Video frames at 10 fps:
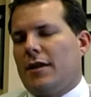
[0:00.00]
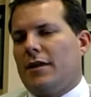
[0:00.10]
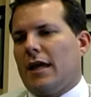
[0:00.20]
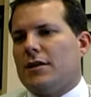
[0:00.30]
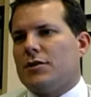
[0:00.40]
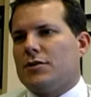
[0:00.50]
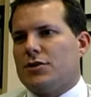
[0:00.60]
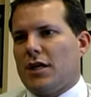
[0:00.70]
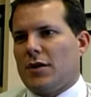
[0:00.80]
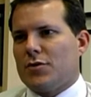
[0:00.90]
then
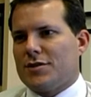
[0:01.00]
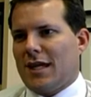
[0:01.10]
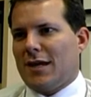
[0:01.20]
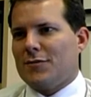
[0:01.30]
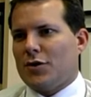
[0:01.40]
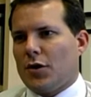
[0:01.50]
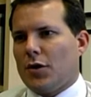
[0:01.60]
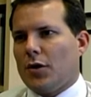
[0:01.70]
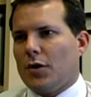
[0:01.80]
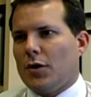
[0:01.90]
she received
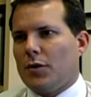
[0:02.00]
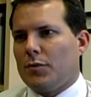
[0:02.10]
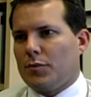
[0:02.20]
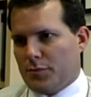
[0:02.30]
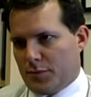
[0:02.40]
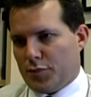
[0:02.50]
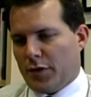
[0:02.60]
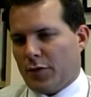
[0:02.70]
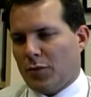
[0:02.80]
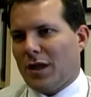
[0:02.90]
her
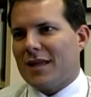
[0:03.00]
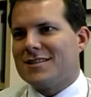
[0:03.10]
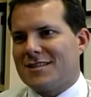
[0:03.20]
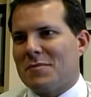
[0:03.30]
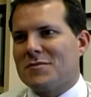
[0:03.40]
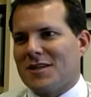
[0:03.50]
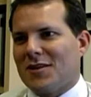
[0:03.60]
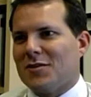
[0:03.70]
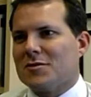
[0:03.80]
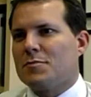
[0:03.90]
peripheral blood stem
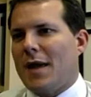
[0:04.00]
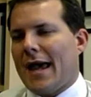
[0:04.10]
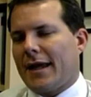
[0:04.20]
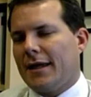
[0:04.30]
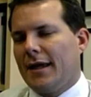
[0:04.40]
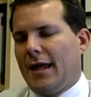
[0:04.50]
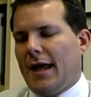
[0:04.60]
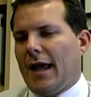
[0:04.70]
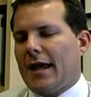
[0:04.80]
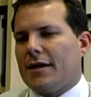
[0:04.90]
cells back.
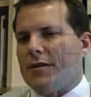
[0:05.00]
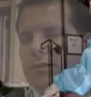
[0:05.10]
And